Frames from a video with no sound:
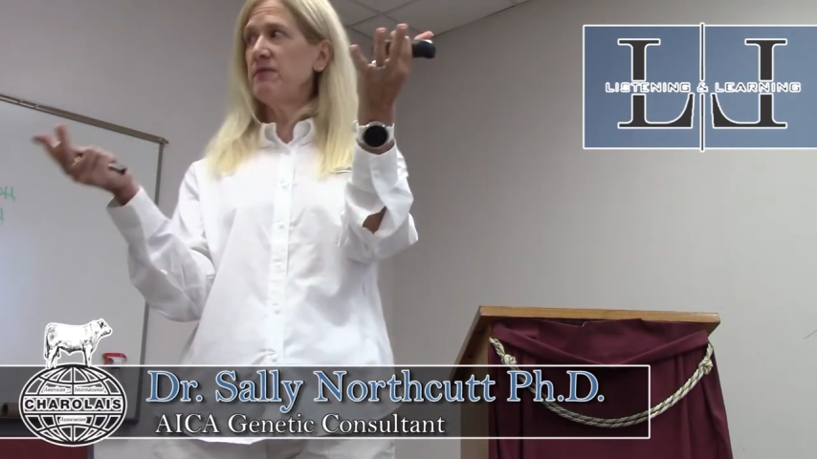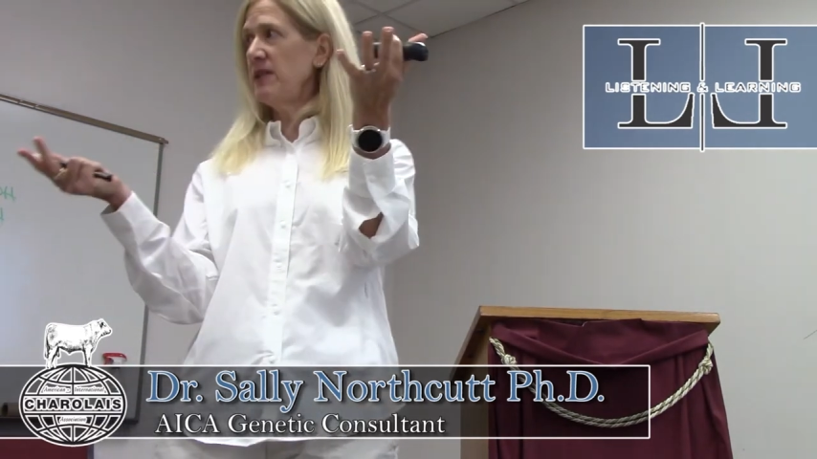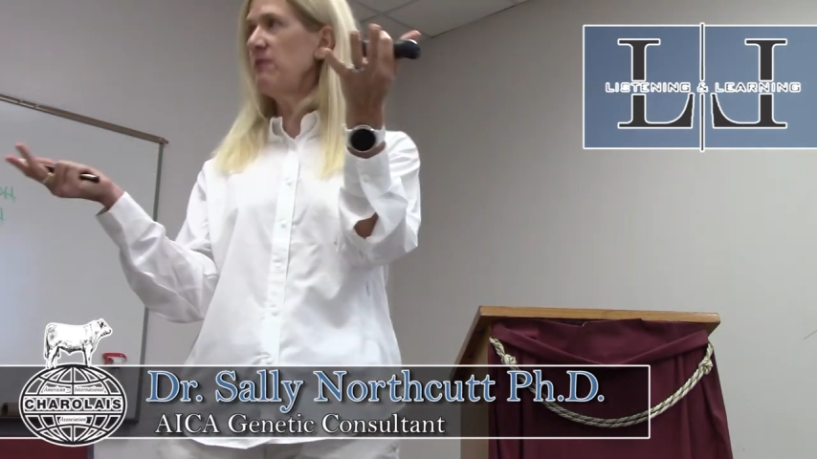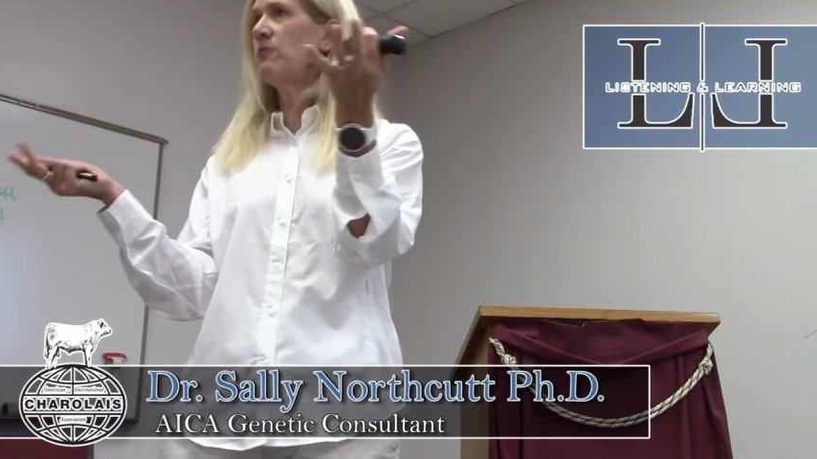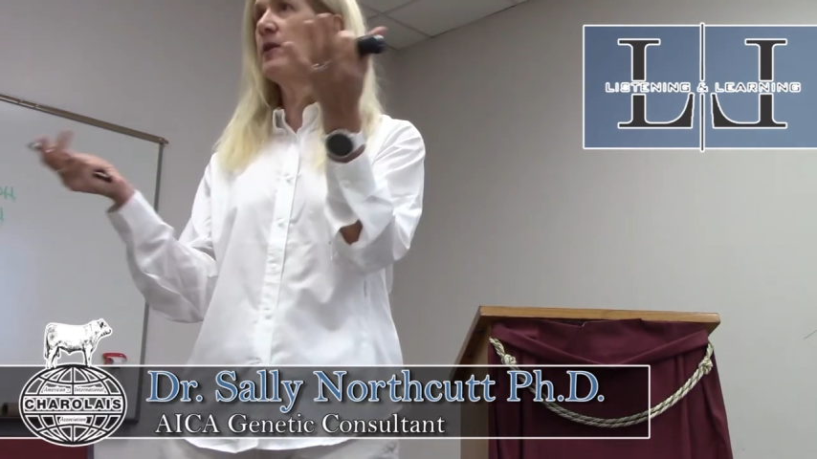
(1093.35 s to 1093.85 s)

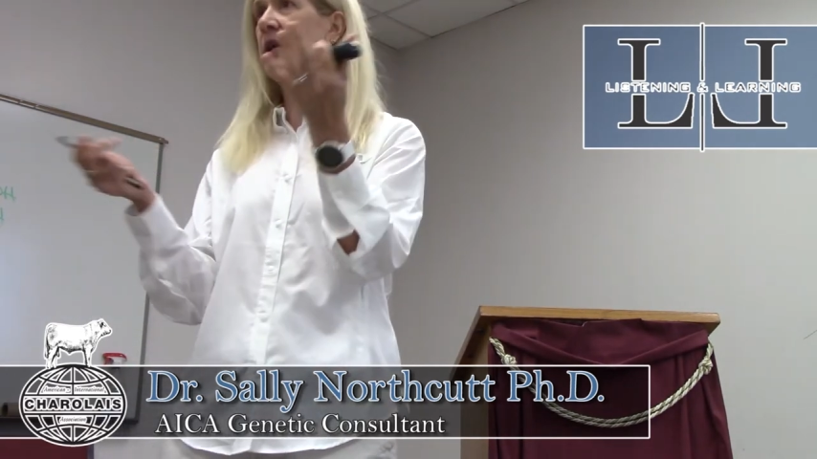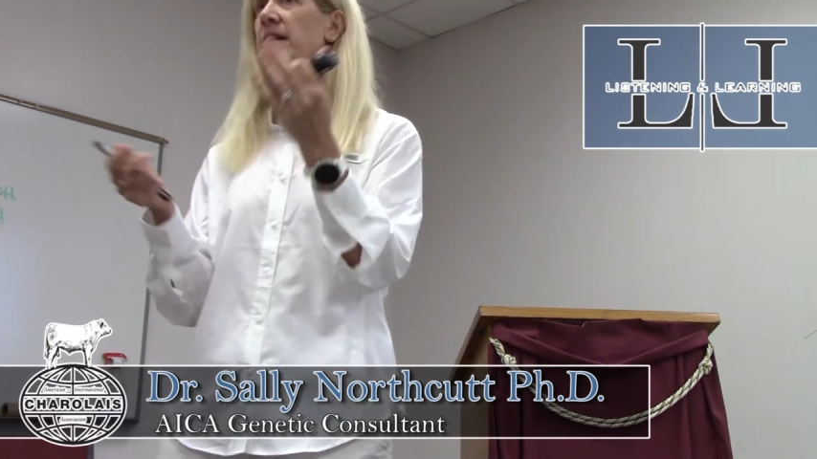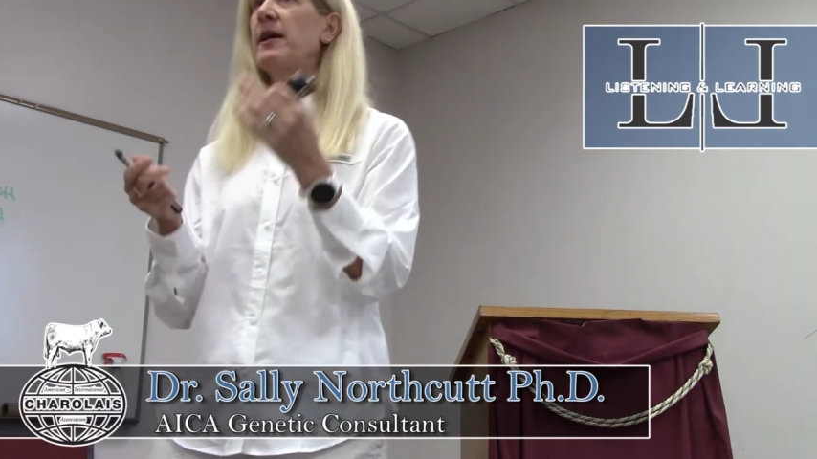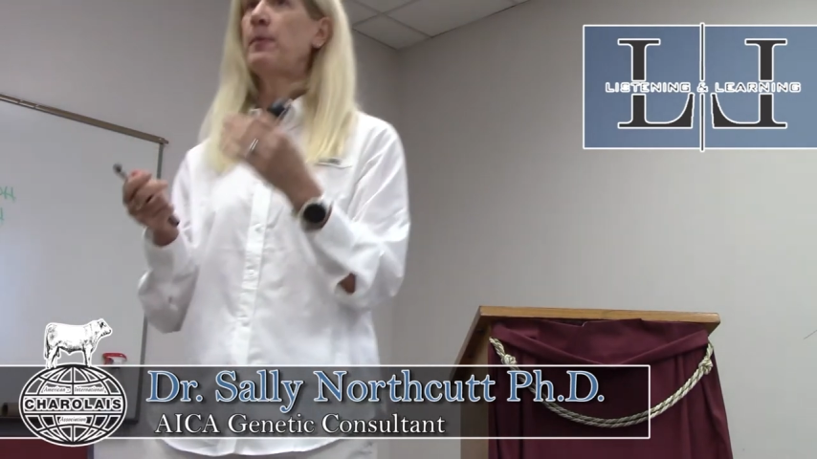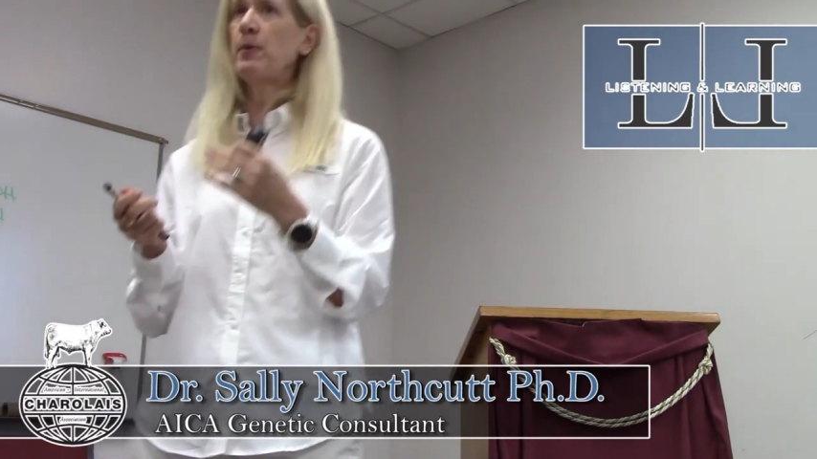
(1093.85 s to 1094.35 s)
Yeah, we got
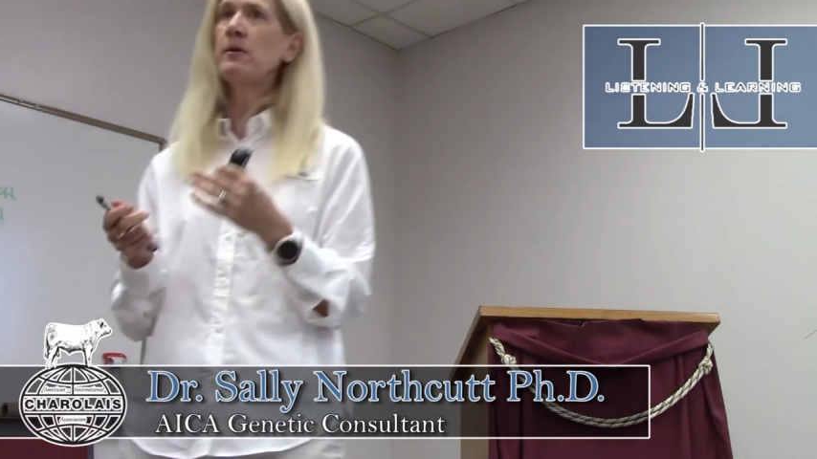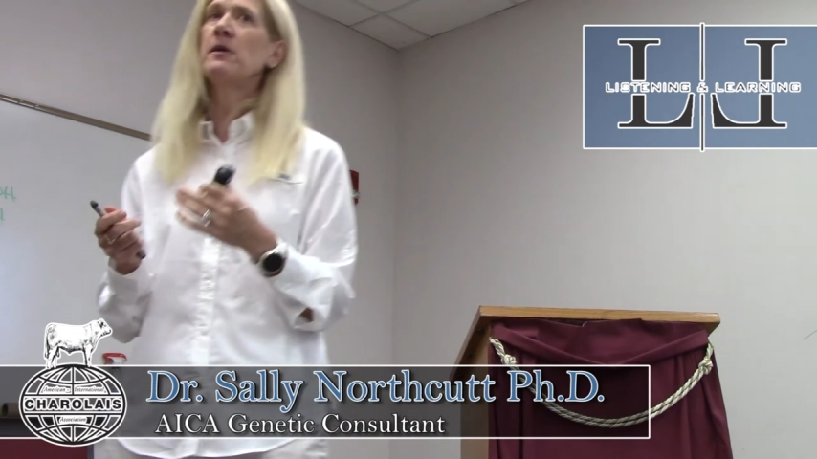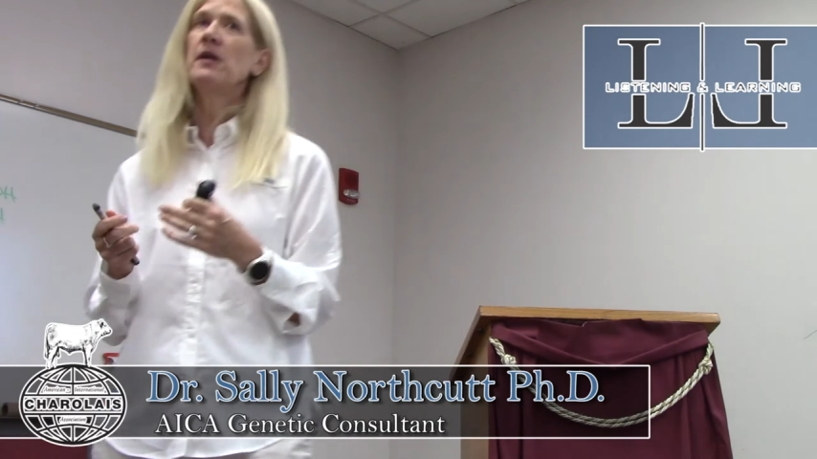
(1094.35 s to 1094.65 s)
a couple.